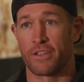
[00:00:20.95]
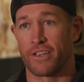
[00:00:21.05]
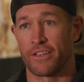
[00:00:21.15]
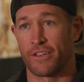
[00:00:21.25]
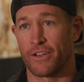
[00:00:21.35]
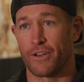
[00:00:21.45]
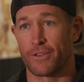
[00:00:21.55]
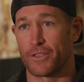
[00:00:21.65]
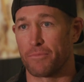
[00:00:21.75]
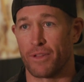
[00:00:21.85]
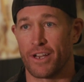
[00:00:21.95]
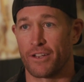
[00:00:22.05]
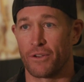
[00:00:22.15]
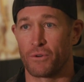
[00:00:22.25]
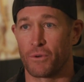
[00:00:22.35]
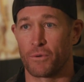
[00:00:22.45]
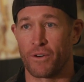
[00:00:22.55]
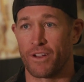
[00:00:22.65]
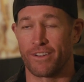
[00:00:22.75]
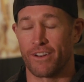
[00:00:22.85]
the, the colors, of black and gold,
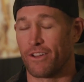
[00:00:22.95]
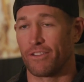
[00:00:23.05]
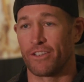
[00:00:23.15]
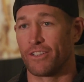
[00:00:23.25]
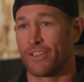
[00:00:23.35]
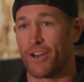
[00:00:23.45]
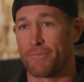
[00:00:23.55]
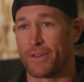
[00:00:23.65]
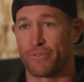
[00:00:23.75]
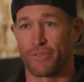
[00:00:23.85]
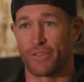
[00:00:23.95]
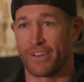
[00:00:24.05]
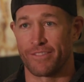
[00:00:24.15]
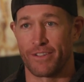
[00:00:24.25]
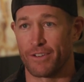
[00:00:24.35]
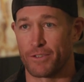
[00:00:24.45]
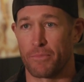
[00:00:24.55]
were uh, literally on me from when I was